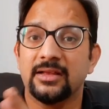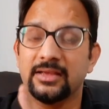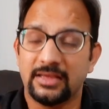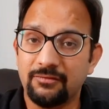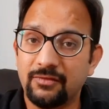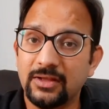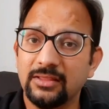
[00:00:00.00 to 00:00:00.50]

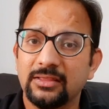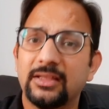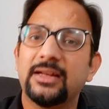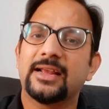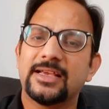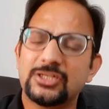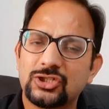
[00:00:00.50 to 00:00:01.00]
Even the
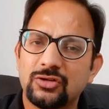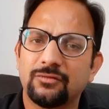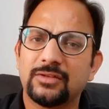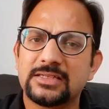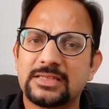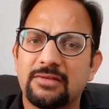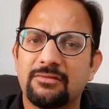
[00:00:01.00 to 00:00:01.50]
rest of
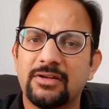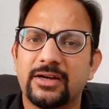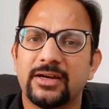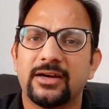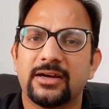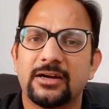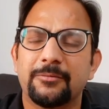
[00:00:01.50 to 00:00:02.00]
the
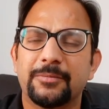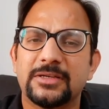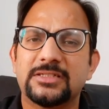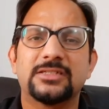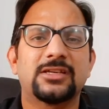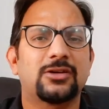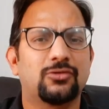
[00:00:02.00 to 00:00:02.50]
1700
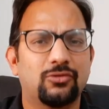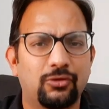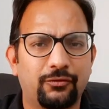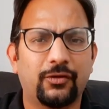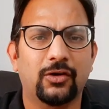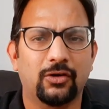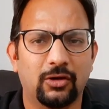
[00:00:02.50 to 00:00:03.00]
pages are good
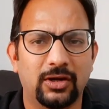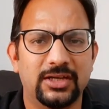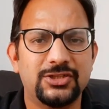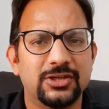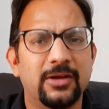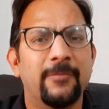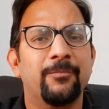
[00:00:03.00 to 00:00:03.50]
for
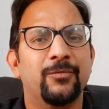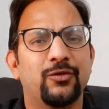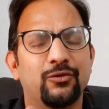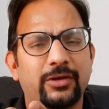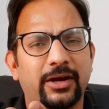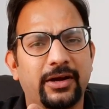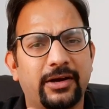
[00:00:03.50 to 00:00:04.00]
knowledge. You
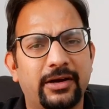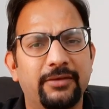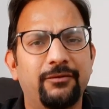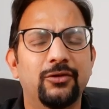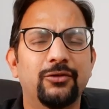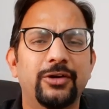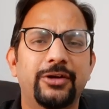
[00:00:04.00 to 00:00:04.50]
can
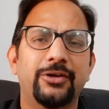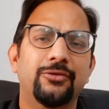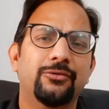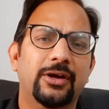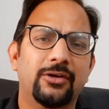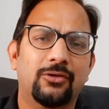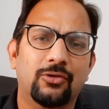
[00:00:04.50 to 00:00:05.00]
review it, you
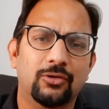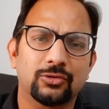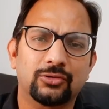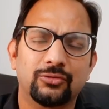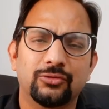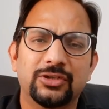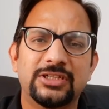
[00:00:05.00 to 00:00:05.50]
can go
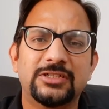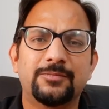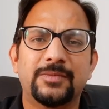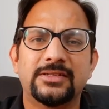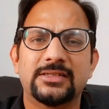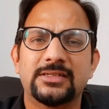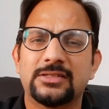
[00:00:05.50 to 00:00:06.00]
through these
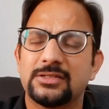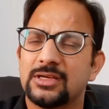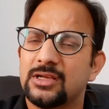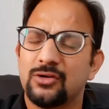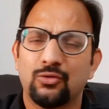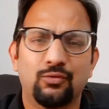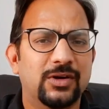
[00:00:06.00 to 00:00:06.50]
pages
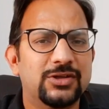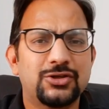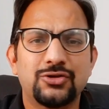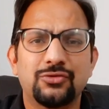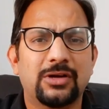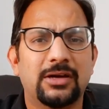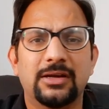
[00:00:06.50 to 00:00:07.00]
once
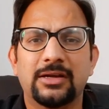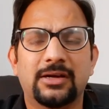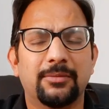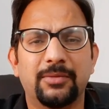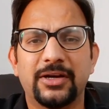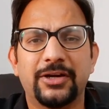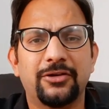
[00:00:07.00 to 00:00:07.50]
you can
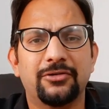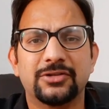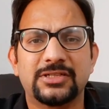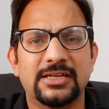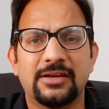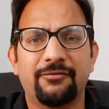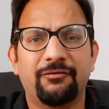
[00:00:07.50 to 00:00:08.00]
complete your
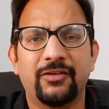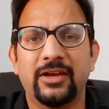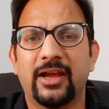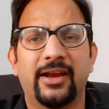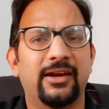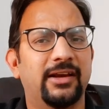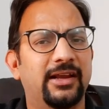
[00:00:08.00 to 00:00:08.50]
CFE,
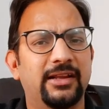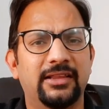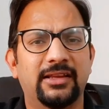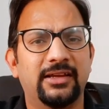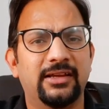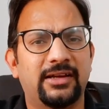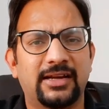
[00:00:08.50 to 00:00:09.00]
and in
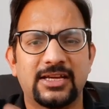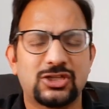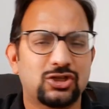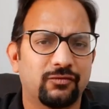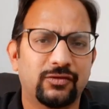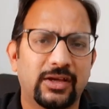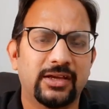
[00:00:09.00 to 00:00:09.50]
the rest
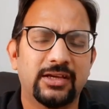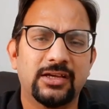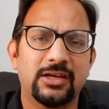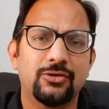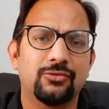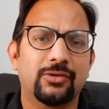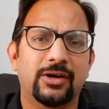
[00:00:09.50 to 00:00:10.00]
of the year
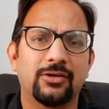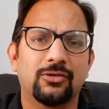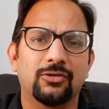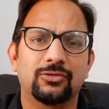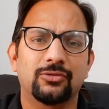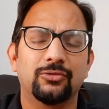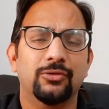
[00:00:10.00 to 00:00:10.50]
you can
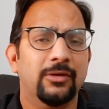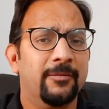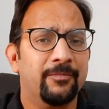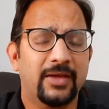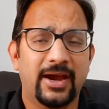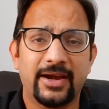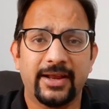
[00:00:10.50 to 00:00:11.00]
go through
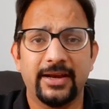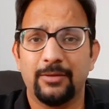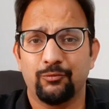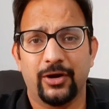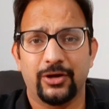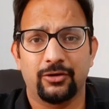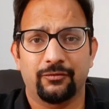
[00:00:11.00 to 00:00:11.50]
at any
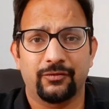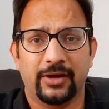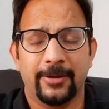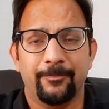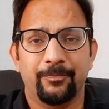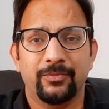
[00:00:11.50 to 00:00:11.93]
point of time,